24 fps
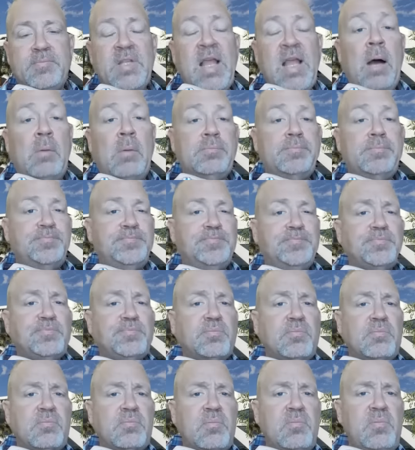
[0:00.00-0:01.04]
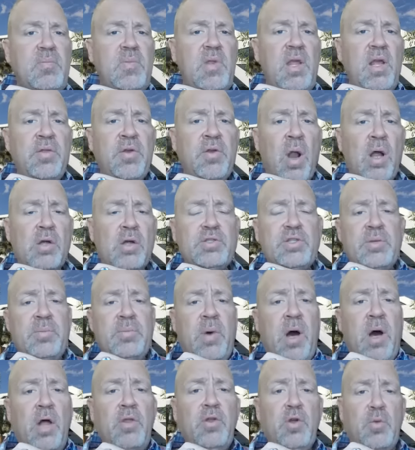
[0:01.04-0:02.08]
Now, there are
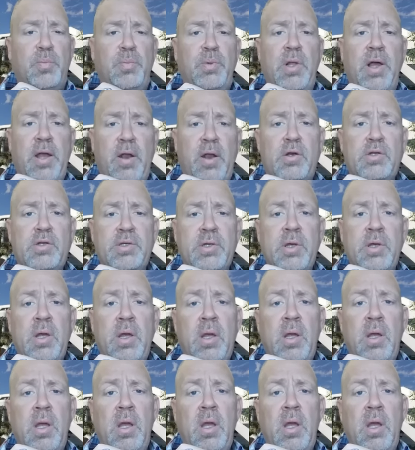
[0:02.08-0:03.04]
some other players.